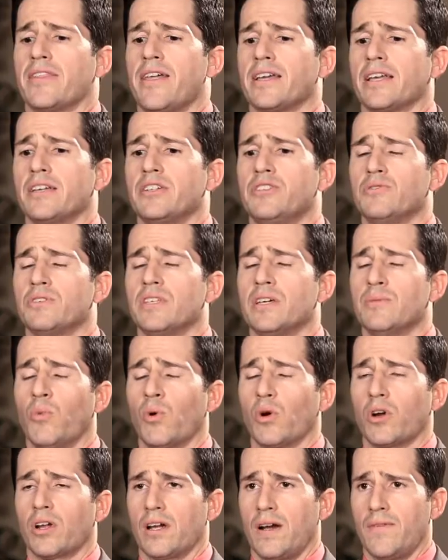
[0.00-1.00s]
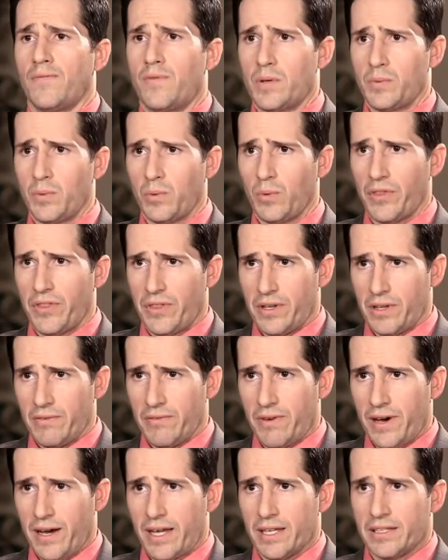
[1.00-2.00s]
I think as you get more comfortable with the
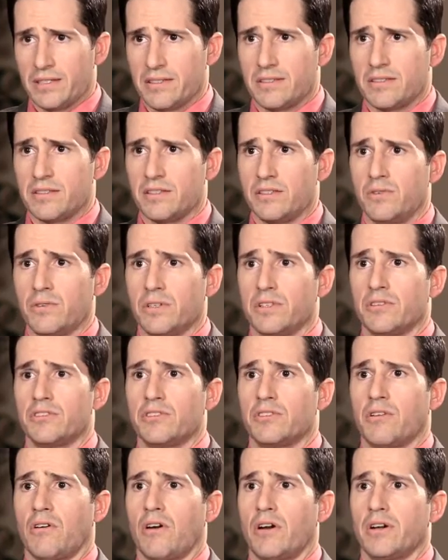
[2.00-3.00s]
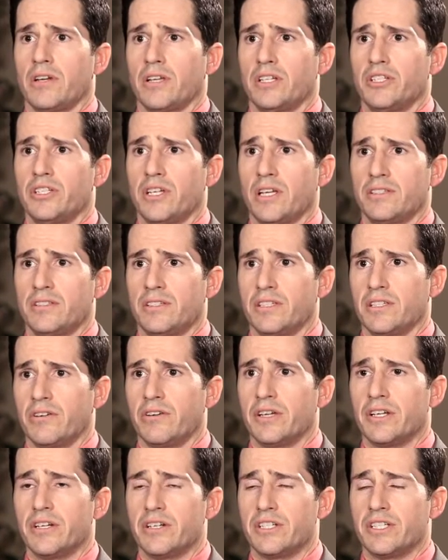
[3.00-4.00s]
device, you can start adjusting
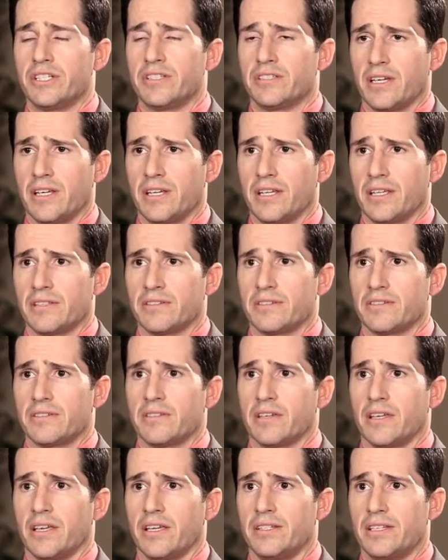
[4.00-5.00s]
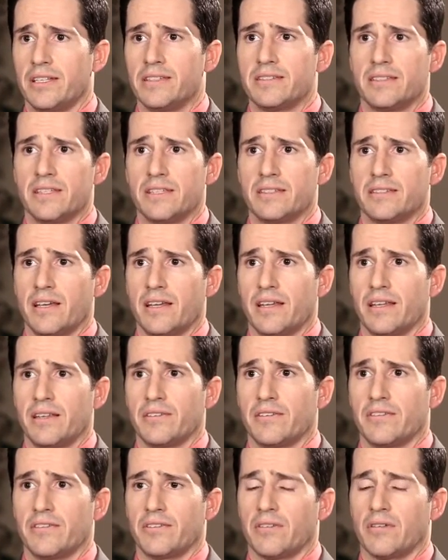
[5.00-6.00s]
your energy settings and density
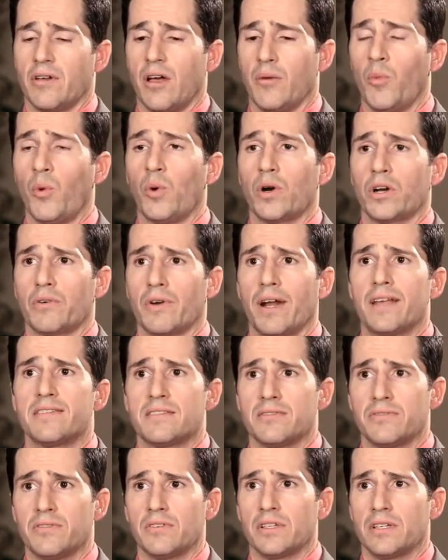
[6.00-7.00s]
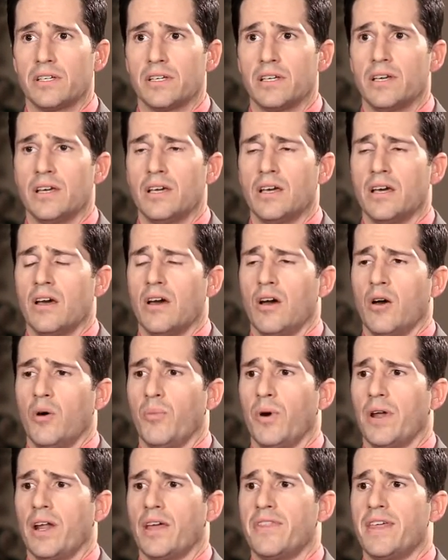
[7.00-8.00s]
settings more aggressively.
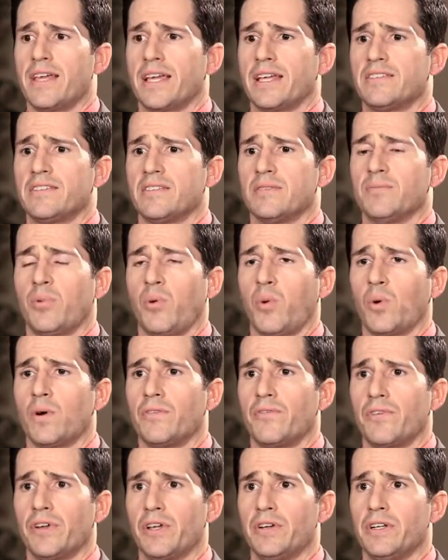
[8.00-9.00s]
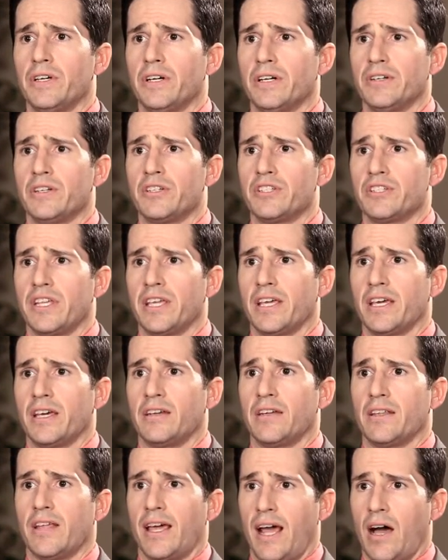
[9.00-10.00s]
But I think it's important for you to
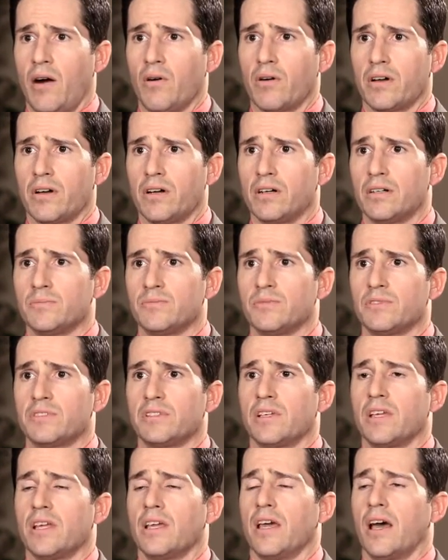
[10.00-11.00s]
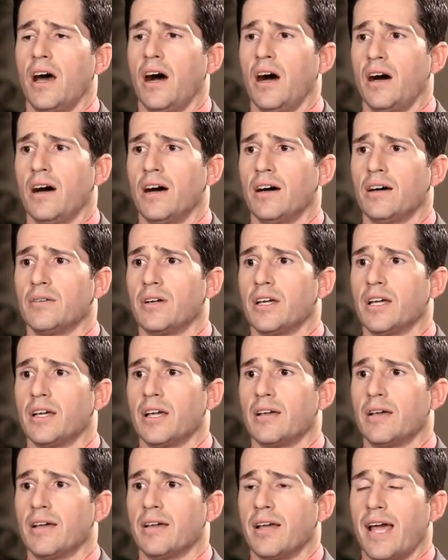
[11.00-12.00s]
understand outcomes,
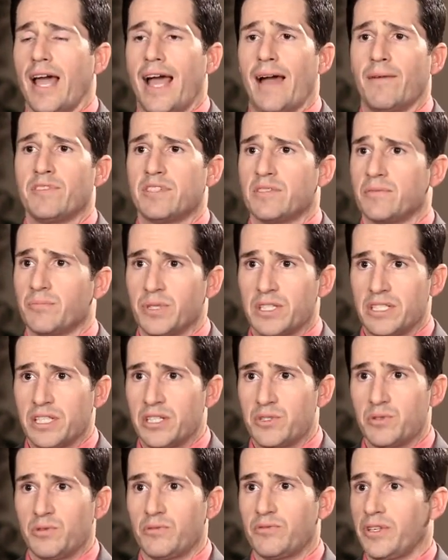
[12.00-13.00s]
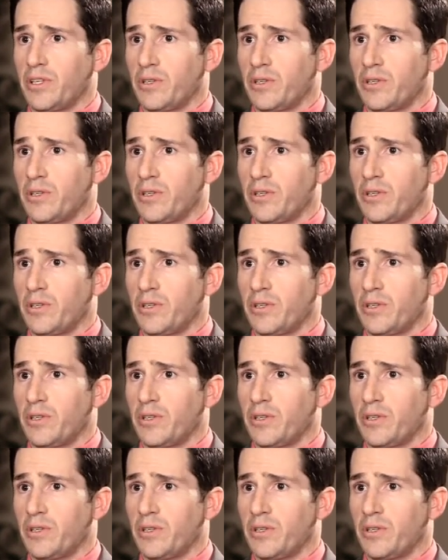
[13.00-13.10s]
have some potential